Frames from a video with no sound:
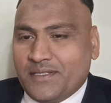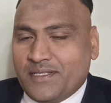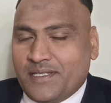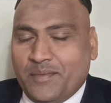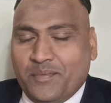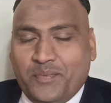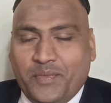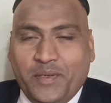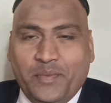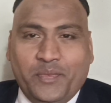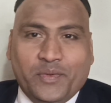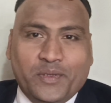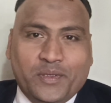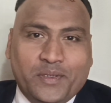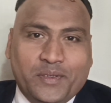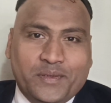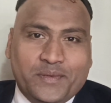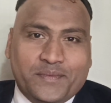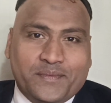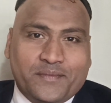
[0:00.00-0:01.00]
Some
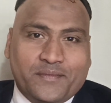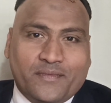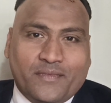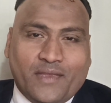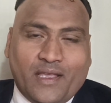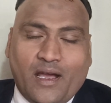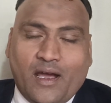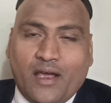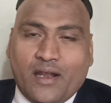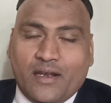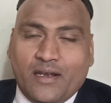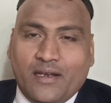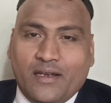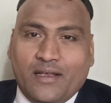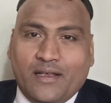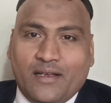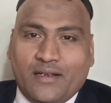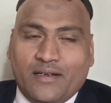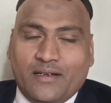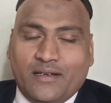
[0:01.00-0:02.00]
people are
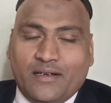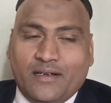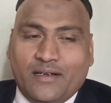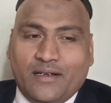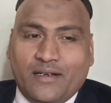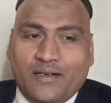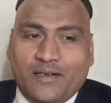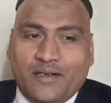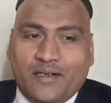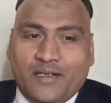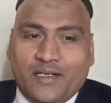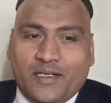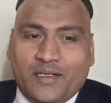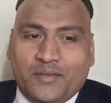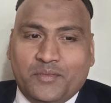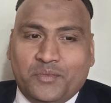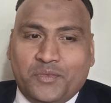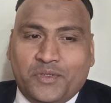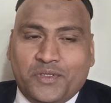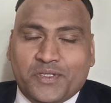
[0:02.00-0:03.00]

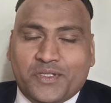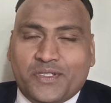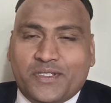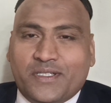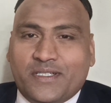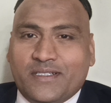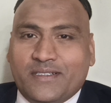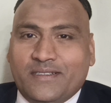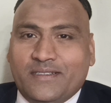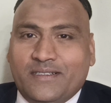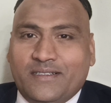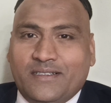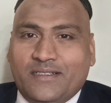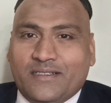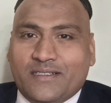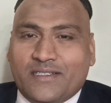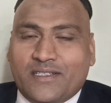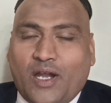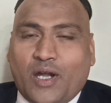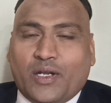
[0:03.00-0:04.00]
most
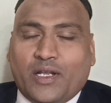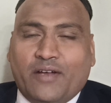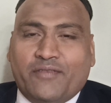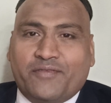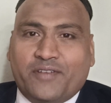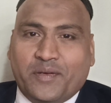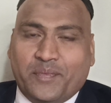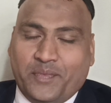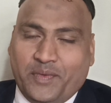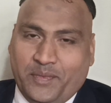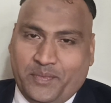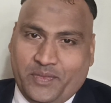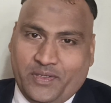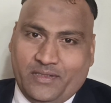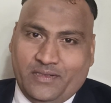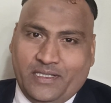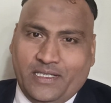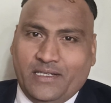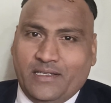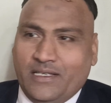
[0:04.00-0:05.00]
sought after
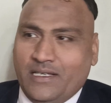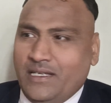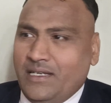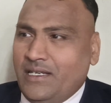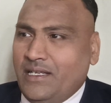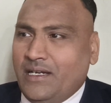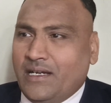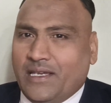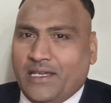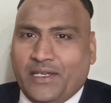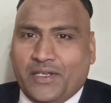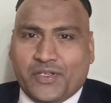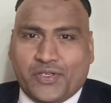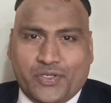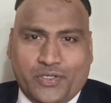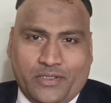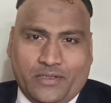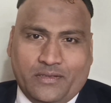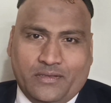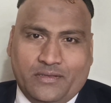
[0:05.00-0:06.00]
people in any
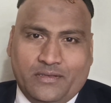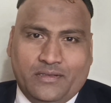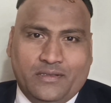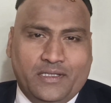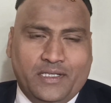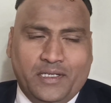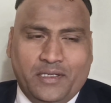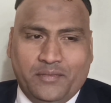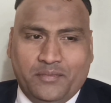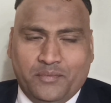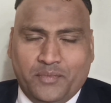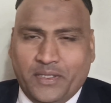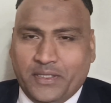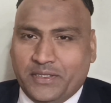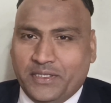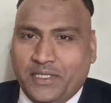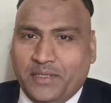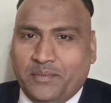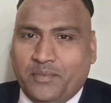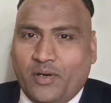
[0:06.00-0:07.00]
occasion, any
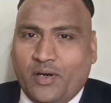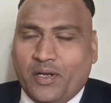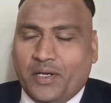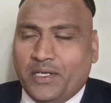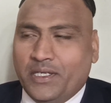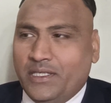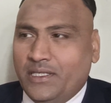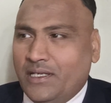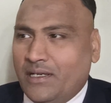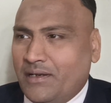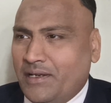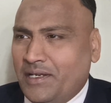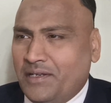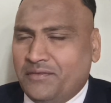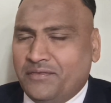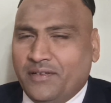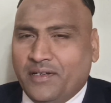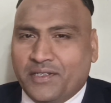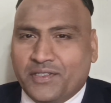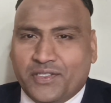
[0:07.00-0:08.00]
birthday party or
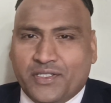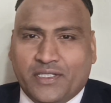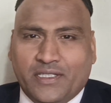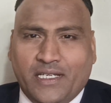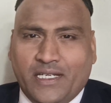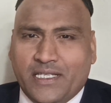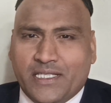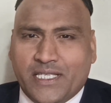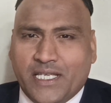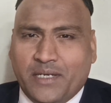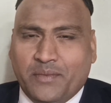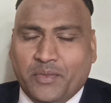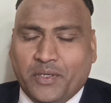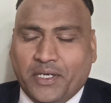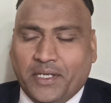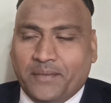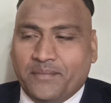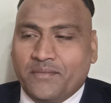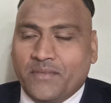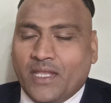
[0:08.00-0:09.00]
any function, any
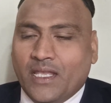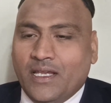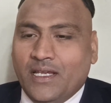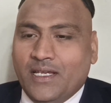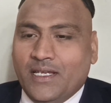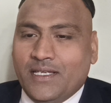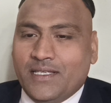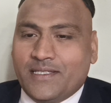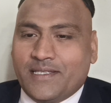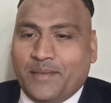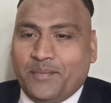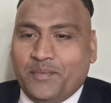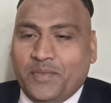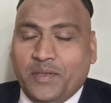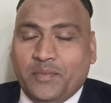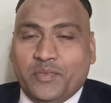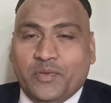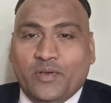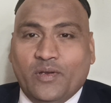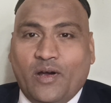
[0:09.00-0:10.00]
ceremony. Some
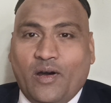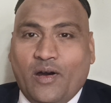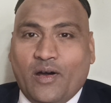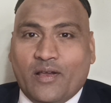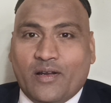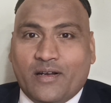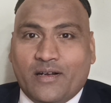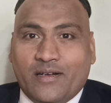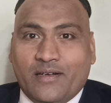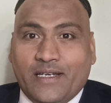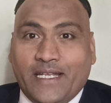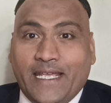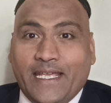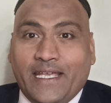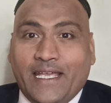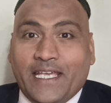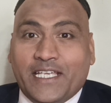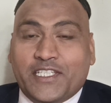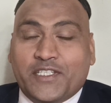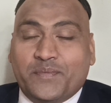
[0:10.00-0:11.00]
people are
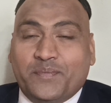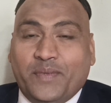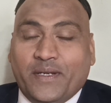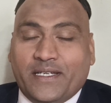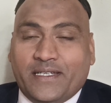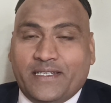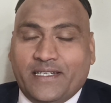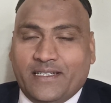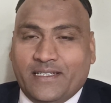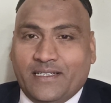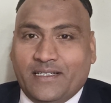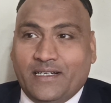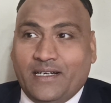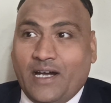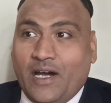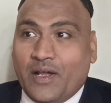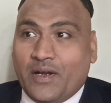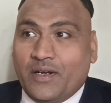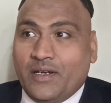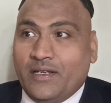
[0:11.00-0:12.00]
expected,
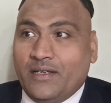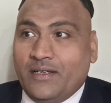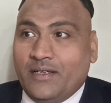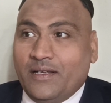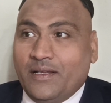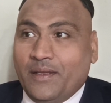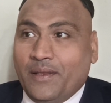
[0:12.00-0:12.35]
are